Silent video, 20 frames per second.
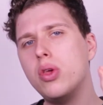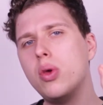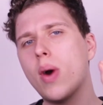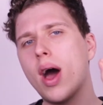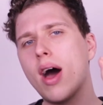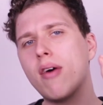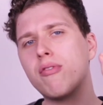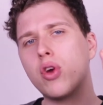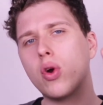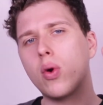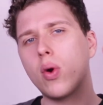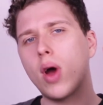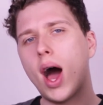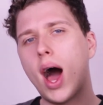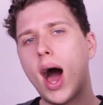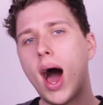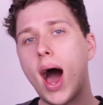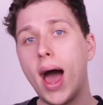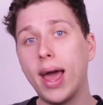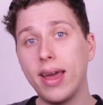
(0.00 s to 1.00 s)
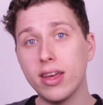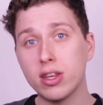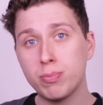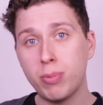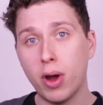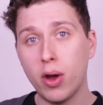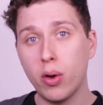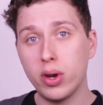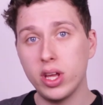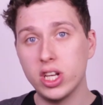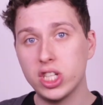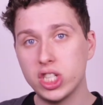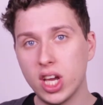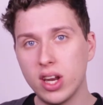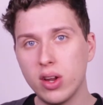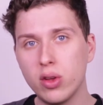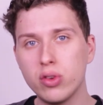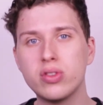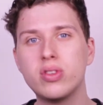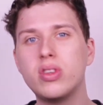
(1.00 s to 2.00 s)
You have your highest priority
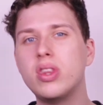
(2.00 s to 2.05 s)
channels.